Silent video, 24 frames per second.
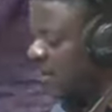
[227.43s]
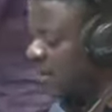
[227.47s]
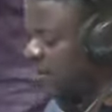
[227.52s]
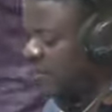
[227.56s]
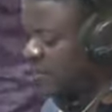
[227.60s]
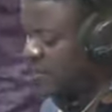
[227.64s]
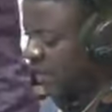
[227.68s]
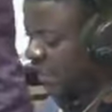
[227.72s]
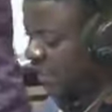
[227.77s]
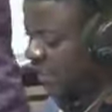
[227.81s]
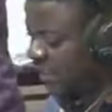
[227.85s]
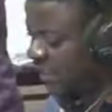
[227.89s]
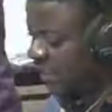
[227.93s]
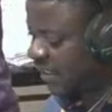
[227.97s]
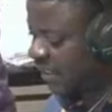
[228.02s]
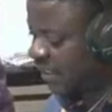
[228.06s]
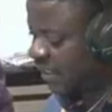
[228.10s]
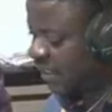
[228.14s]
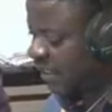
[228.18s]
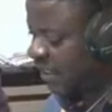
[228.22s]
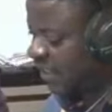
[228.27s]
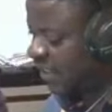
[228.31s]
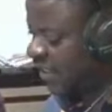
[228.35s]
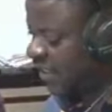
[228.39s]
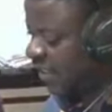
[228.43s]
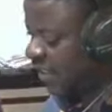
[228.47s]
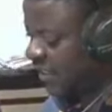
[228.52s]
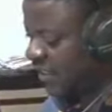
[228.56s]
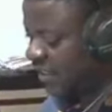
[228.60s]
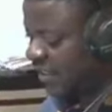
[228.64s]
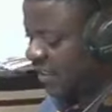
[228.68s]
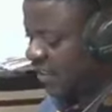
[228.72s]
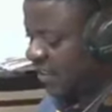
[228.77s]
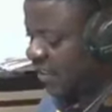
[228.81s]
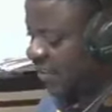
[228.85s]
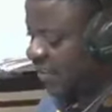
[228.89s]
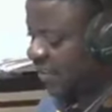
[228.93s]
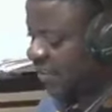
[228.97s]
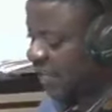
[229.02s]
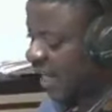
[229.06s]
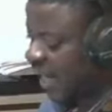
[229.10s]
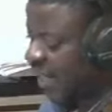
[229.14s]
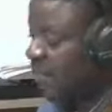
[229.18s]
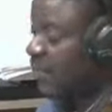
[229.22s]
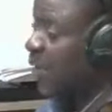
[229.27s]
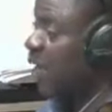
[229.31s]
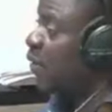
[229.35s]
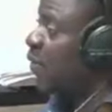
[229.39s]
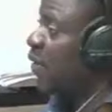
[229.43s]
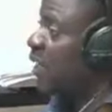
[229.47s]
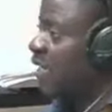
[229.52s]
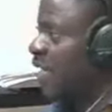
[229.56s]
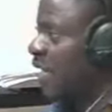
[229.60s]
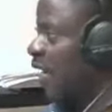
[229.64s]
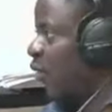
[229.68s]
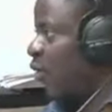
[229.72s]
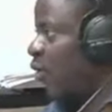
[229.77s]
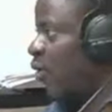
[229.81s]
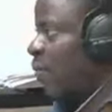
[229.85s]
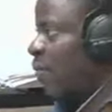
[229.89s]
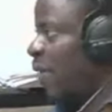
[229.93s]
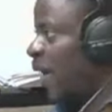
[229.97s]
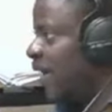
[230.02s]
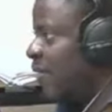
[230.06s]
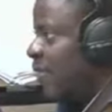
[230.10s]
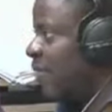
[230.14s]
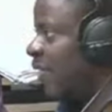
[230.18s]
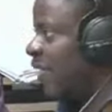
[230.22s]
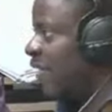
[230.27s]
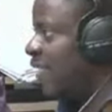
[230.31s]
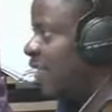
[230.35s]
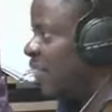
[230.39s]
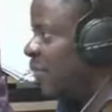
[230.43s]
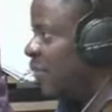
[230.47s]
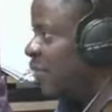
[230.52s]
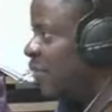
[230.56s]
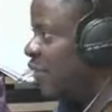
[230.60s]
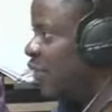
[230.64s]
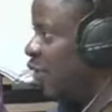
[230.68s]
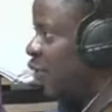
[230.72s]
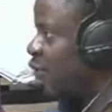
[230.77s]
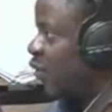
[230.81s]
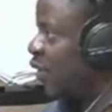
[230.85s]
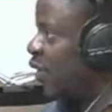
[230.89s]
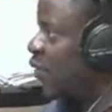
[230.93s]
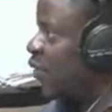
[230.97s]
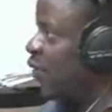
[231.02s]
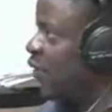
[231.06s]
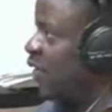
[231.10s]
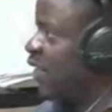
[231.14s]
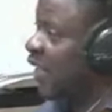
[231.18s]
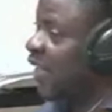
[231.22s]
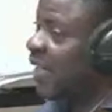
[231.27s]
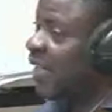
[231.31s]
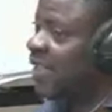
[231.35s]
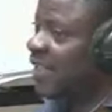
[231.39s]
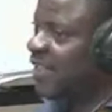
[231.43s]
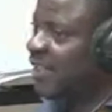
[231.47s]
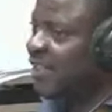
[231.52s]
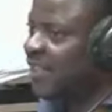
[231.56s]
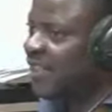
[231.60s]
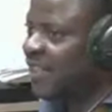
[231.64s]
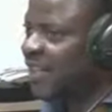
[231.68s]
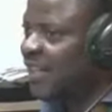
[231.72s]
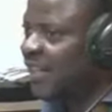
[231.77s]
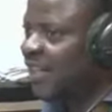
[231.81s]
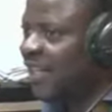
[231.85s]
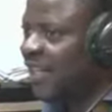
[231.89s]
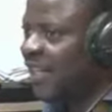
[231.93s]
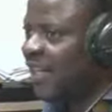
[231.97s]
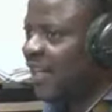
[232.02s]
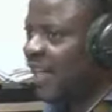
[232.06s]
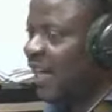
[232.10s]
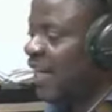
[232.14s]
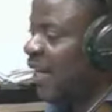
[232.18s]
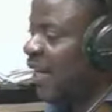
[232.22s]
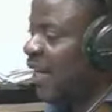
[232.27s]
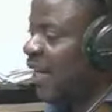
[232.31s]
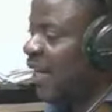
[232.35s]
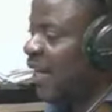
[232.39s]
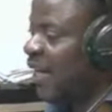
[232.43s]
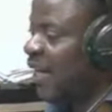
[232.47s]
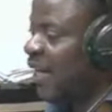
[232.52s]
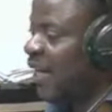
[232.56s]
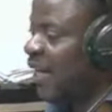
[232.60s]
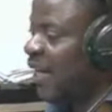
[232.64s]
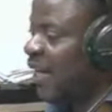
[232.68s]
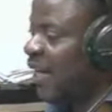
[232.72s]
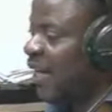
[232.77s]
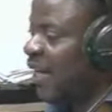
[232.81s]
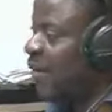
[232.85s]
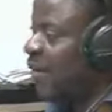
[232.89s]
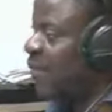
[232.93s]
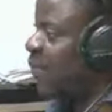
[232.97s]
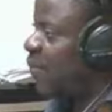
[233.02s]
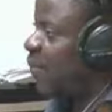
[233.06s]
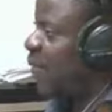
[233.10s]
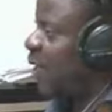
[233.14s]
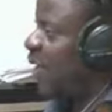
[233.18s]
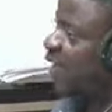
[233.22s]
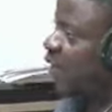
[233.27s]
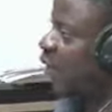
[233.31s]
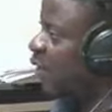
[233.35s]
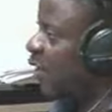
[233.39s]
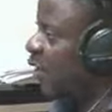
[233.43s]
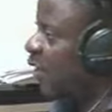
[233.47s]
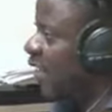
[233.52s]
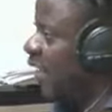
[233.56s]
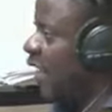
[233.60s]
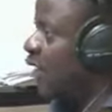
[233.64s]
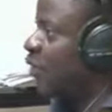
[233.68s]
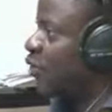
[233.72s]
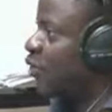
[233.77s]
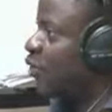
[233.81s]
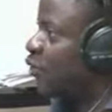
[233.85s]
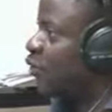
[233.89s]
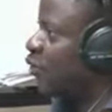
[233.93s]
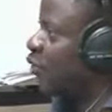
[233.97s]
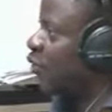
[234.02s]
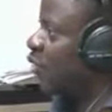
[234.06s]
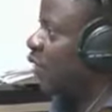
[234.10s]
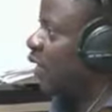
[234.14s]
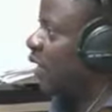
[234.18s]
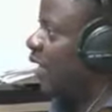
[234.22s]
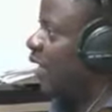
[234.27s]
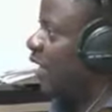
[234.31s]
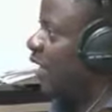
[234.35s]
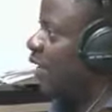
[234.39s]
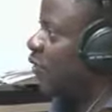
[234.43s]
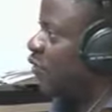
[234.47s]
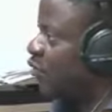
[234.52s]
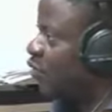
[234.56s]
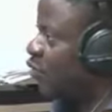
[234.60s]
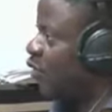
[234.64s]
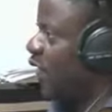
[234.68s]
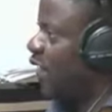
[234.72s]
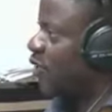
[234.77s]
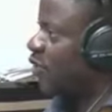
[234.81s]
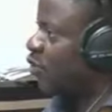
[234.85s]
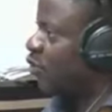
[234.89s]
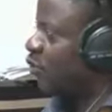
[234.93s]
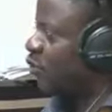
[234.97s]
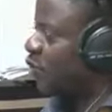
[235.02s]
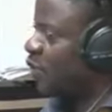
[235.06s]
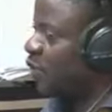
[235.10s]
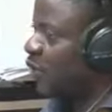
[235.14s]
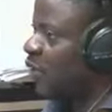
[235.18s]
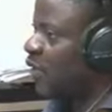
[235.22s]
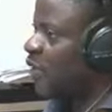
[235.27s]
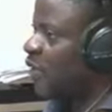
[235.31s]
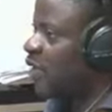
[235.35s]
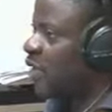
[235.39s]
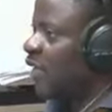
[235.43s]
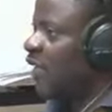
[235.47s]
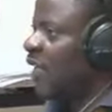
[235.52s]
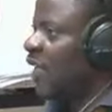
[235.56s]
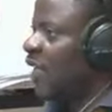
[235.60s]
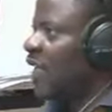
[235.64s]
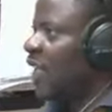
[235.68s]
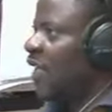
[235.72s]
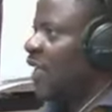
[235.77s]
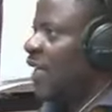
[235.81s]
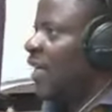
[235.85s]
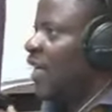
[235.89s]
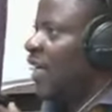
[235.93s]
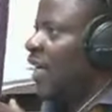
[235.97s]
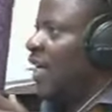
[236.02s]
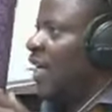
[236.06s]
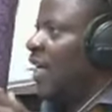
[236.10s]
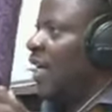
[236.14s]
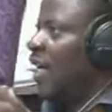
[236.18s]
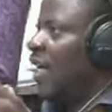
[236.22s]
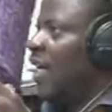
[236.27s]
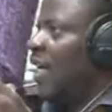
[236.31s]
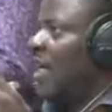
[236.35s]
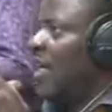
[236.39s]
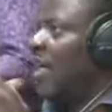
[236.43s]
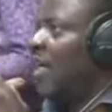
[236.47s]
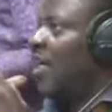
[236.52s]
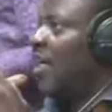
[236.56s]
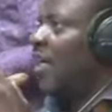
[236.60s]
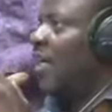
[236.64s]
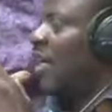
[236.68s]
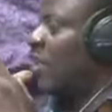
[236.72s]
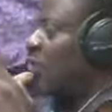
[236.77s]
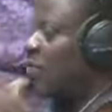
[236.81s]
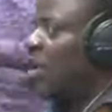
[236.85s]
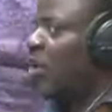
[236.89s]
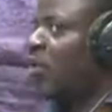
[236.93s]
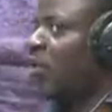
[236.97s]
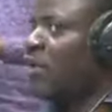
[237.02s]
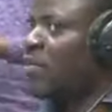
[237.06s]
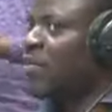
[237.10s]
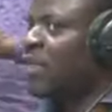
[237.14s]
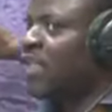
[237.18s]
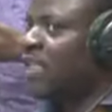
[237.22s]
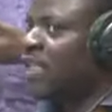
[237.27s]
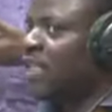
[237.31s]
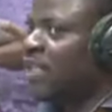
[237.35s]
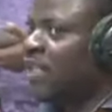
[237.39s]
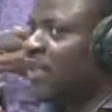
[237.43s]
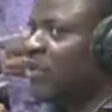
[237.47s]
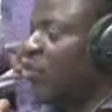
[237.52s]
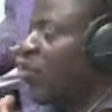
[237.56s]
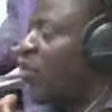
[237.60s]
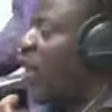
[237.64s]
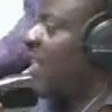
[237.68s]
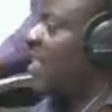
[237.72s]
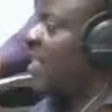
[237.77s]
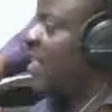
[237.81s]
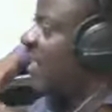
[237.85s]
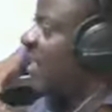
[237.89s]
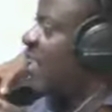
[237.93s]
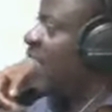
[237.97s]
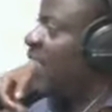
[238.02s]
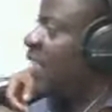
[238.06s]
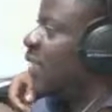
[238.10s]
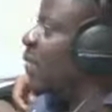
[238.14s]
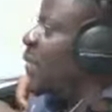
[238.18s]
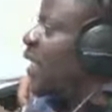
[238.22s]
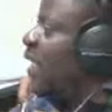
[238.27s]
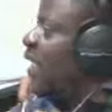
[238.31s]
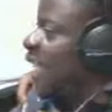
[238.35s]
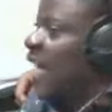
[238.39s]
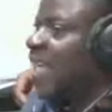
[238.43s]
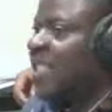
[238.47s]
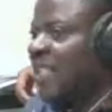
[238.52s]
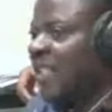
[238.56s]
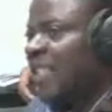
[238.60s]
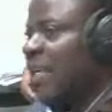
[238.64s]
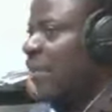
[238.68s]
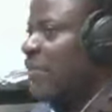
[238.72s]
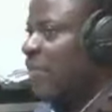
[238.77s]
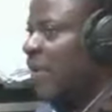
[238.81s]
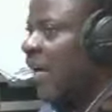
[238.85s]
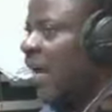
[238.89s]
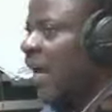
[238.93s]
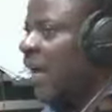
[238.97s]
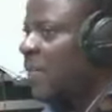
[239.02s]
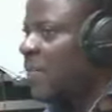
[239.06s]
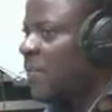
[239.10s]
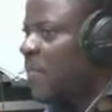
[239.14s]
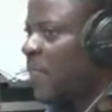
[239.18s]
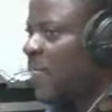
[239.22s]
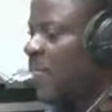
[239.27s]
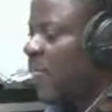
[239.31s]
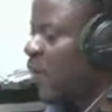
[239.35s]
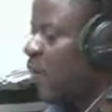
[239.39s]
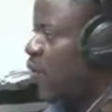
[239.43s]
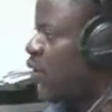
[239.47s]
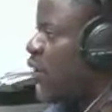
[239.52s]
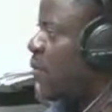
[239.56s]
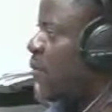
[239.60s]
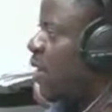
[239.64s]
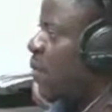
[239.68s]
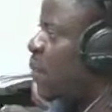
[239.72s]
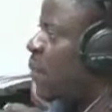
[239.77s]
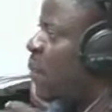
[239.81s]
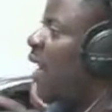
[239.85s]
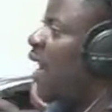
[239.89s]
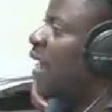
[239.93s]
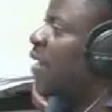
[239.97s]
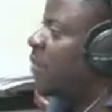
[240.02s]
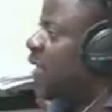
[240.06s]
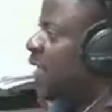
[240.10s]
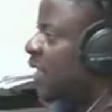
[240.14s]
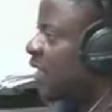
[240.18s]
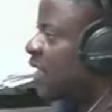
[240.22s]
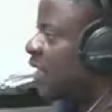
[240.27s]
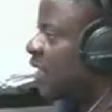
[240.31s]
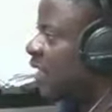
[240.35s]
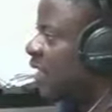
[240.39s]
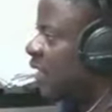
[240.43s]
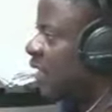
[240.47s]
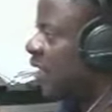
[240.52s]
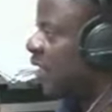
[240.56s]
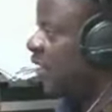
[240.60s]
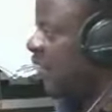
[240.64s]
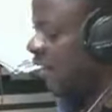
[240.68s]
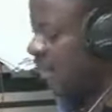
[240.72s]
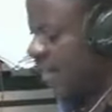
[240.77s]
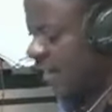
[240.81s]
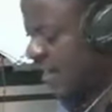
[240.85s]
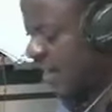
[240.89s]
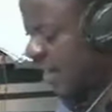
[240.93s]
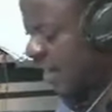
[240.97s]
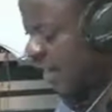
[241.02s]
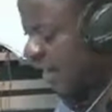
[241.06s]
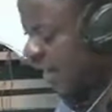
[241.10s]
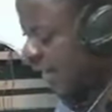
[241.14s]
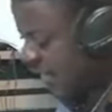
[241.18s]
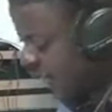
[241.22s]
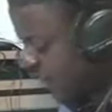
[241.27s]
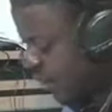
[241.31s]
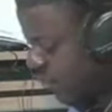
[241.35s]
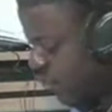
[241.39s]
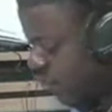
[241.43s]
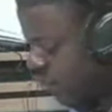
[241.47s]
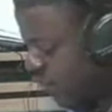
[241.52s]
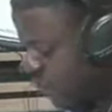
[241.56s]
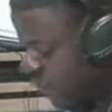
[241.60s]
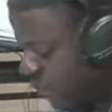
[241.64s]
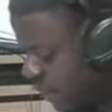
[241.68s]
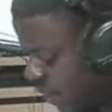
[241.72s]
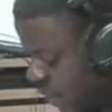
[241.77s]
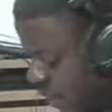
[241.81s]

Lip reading: but hey, it's animal we now call parliament before 2020 elections and our parliamentarians no and so FWA so because electoral commission quant intimate trans in yamra or the parliament and a kaboom